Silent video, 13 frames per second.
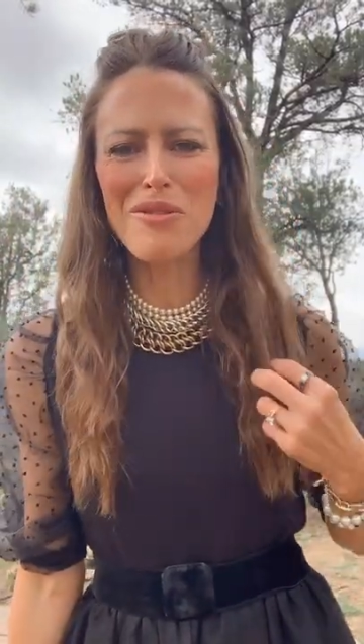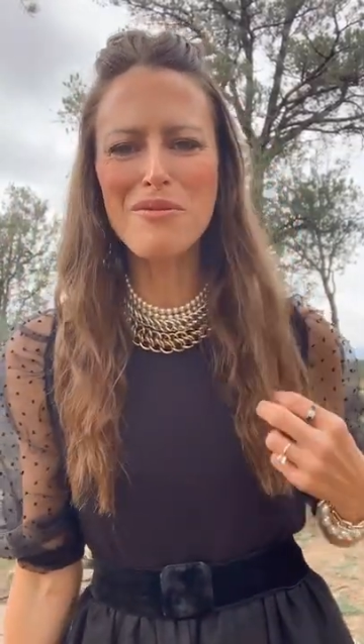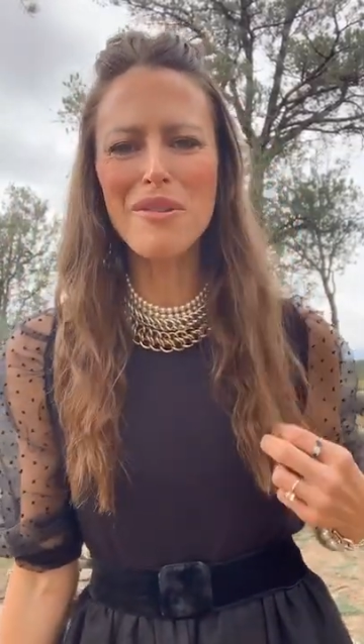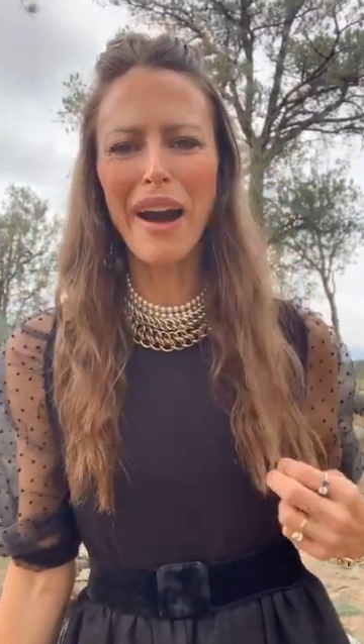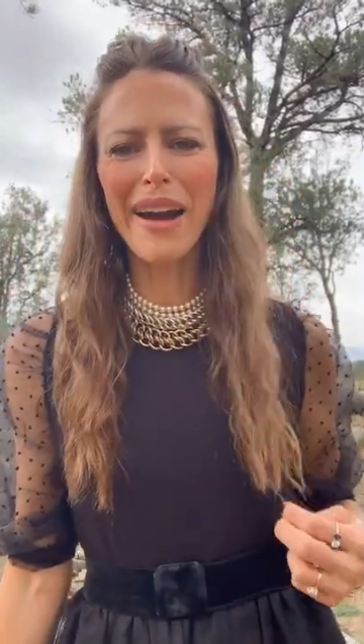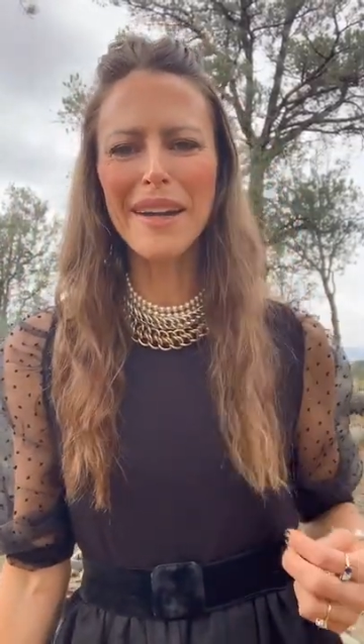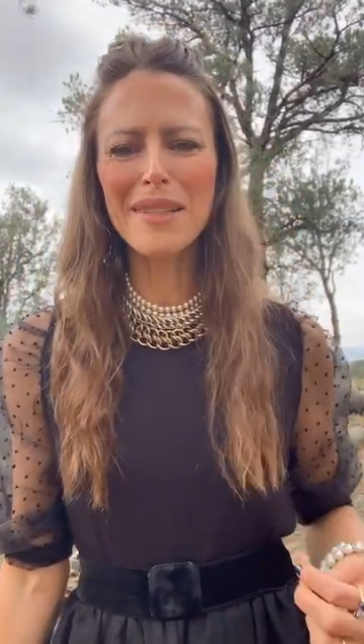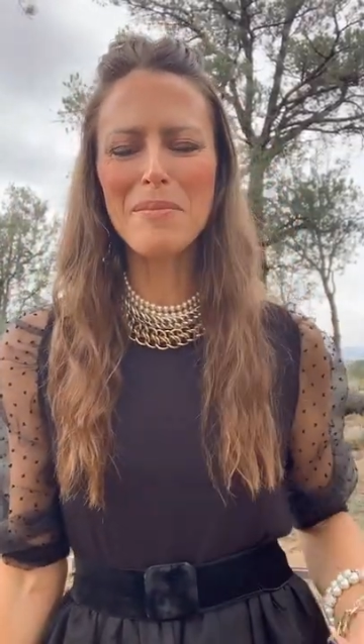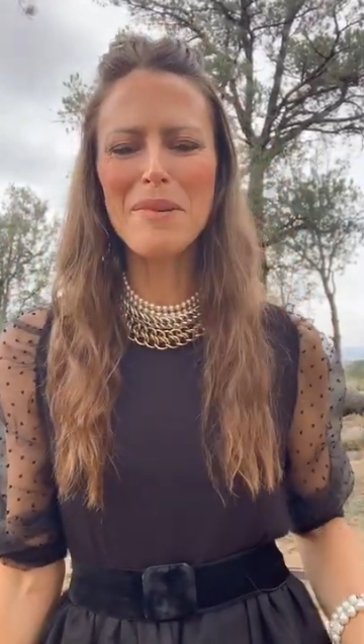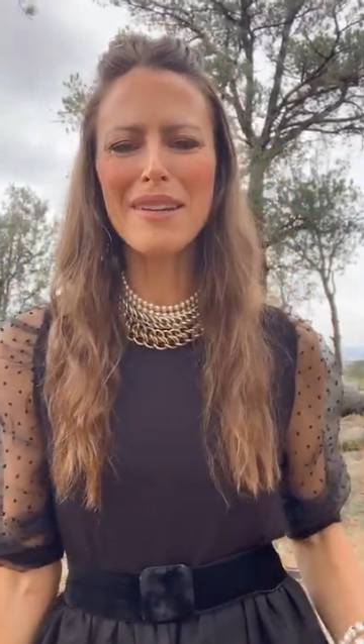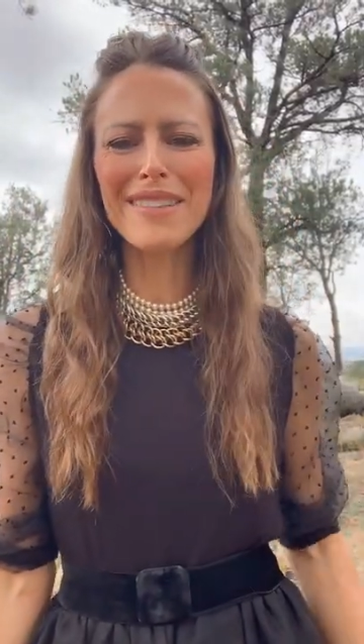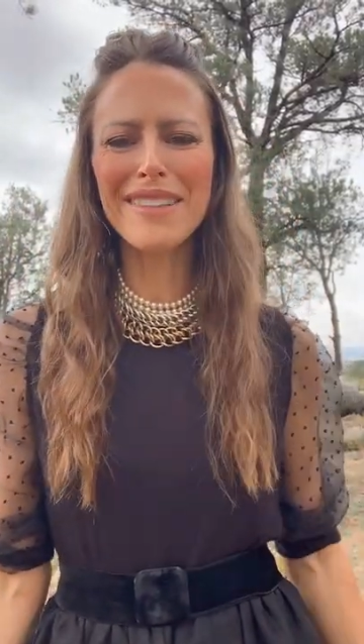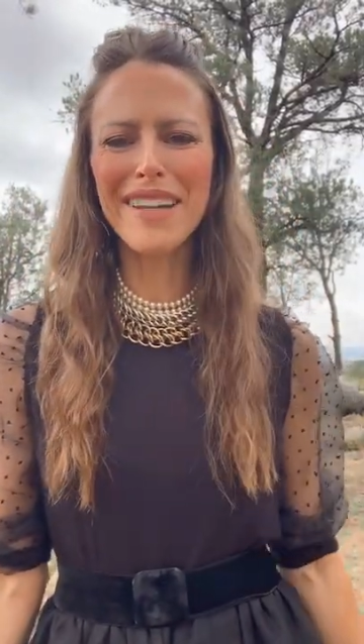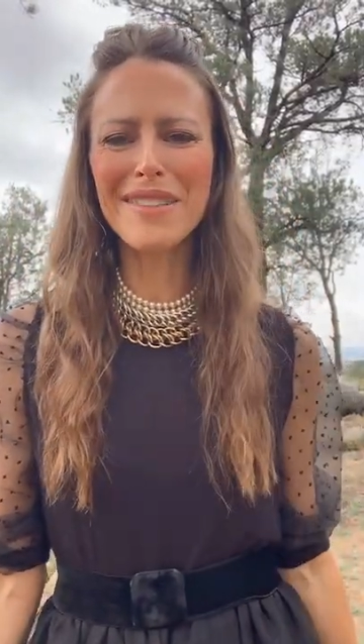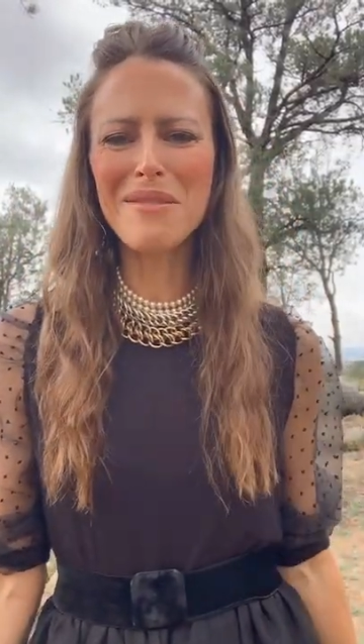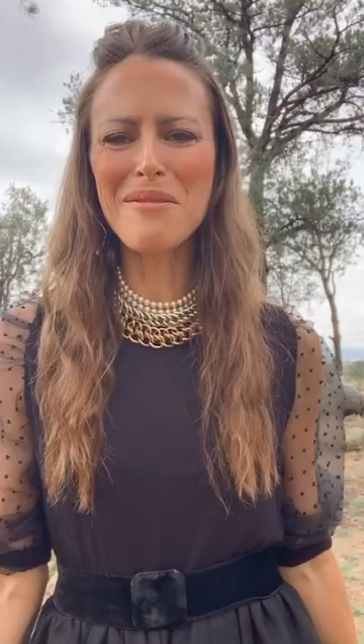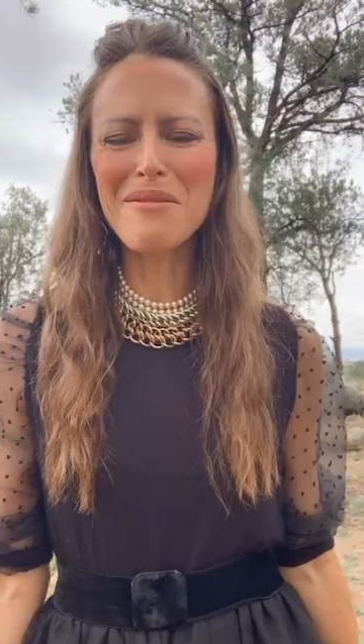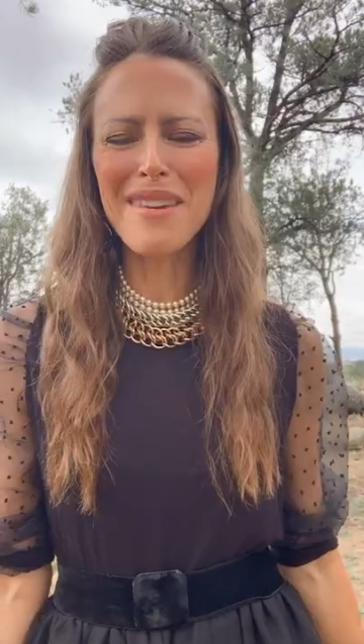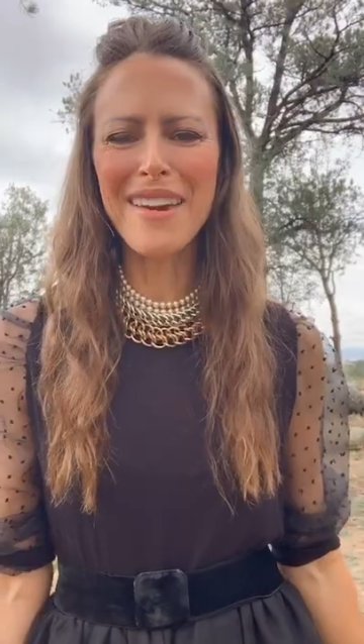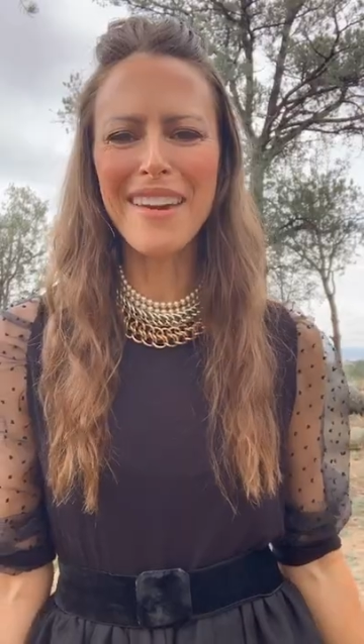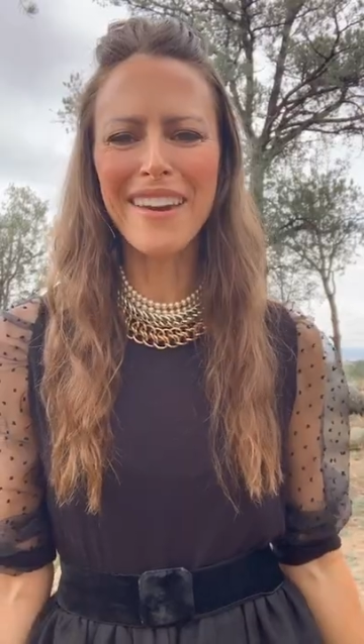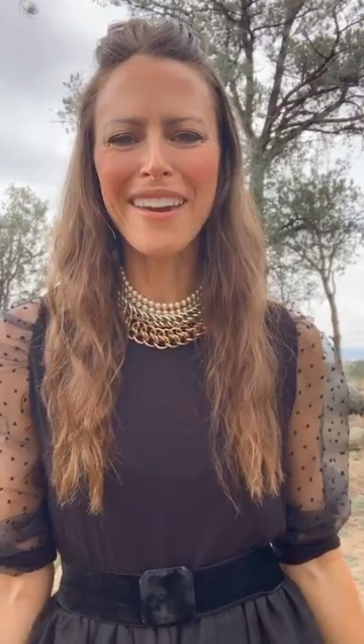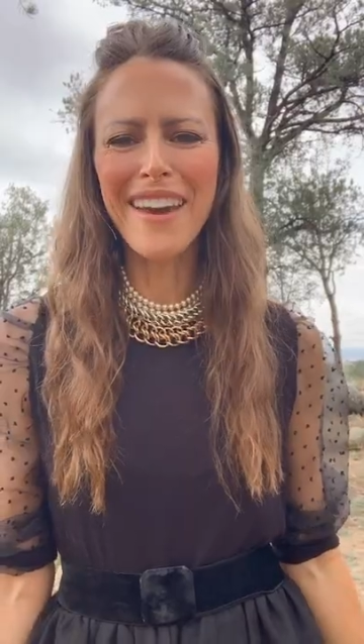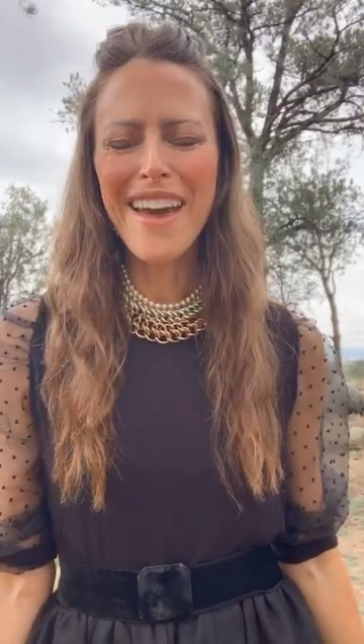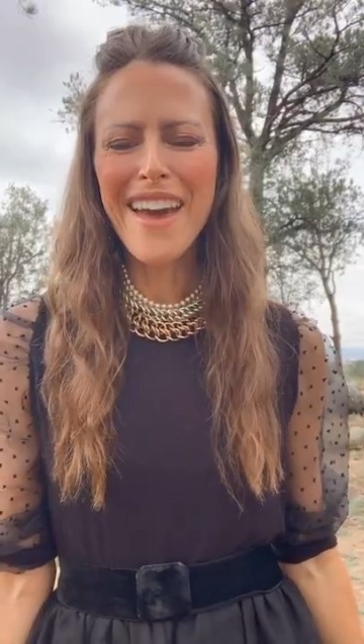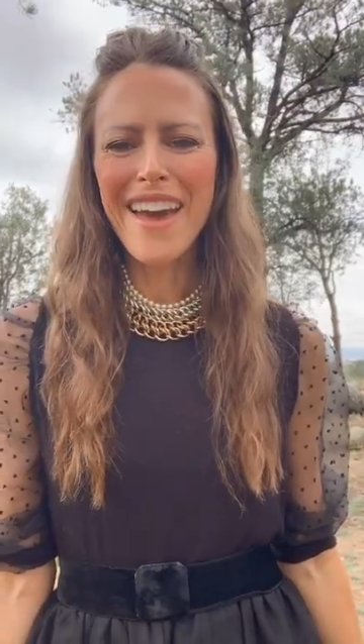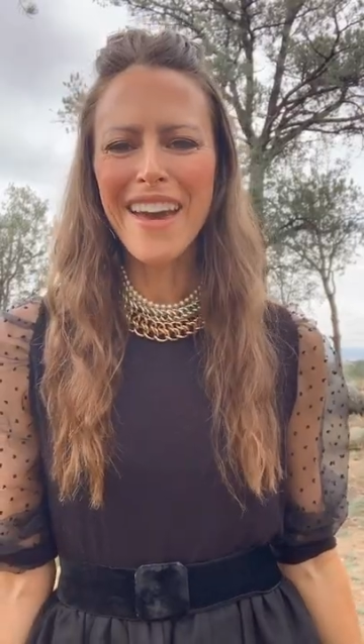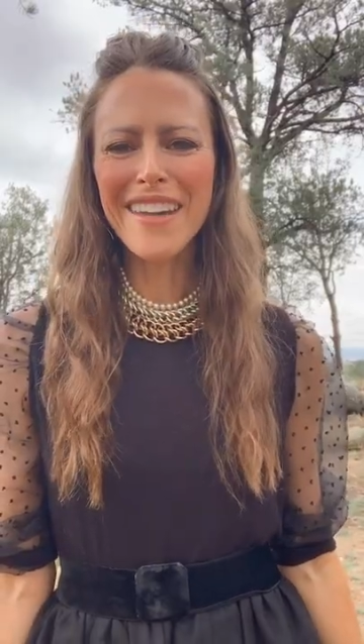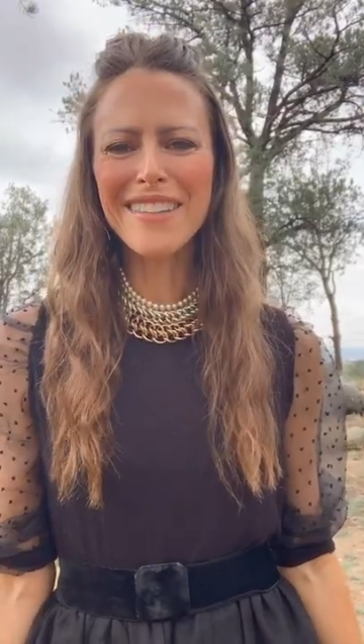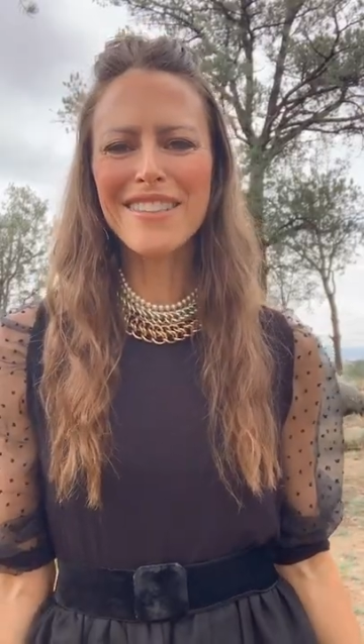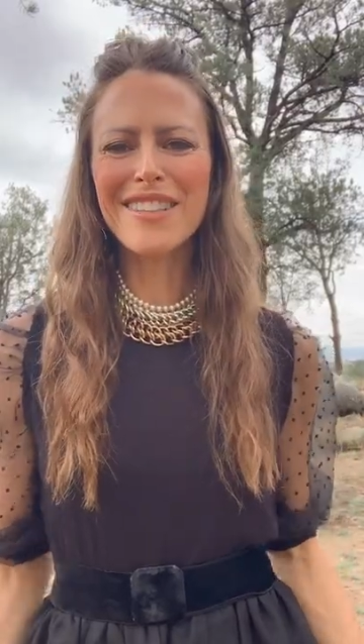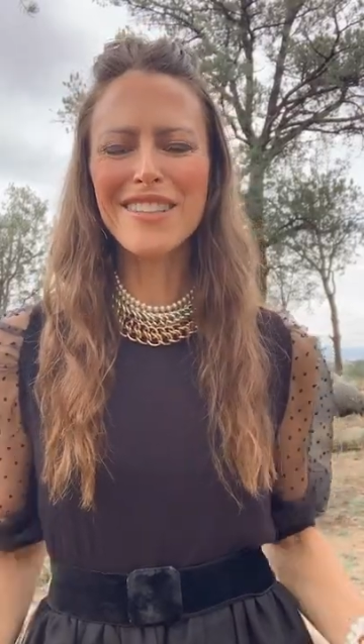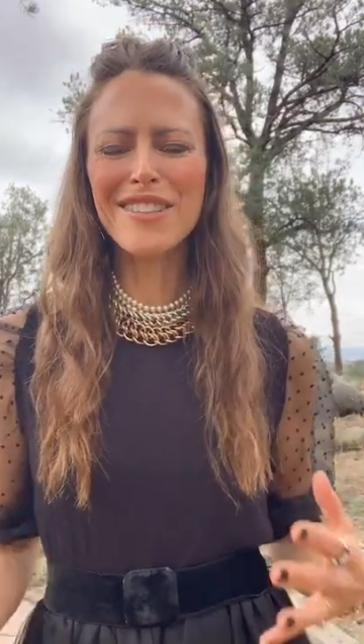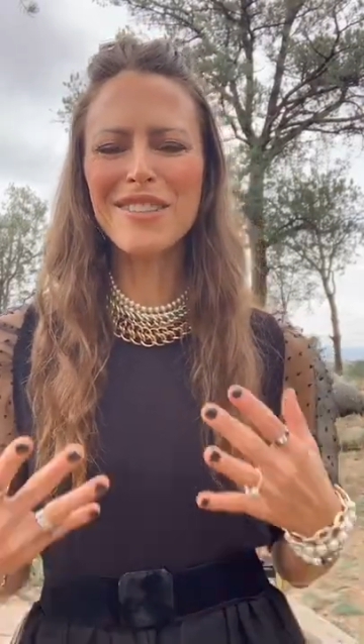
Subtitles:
you guys because I do think it's